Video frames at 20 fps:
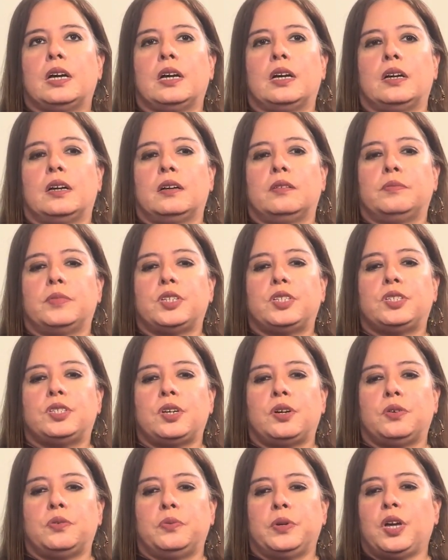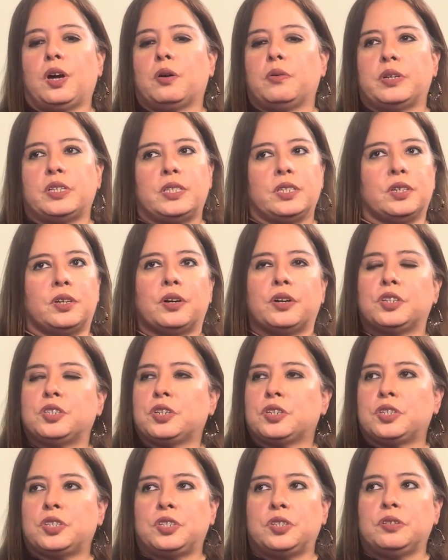Um, so we always encourage
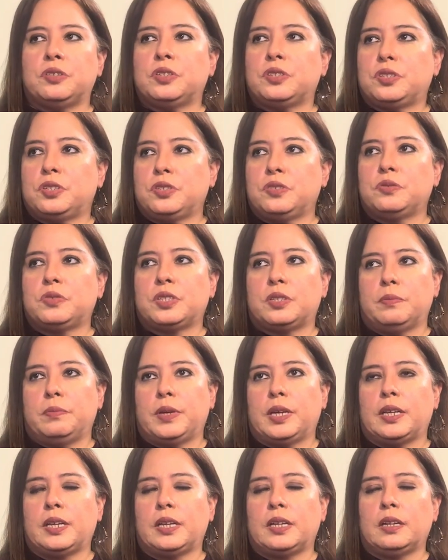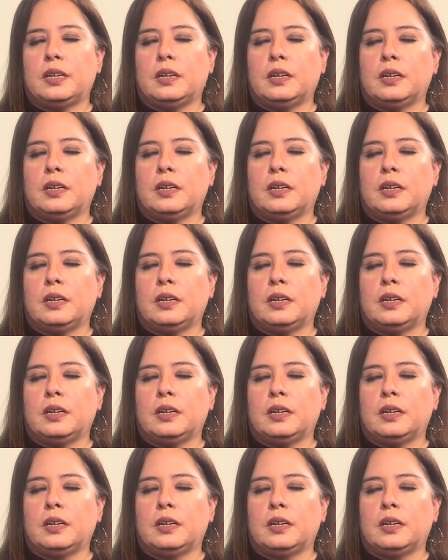our students to submit it.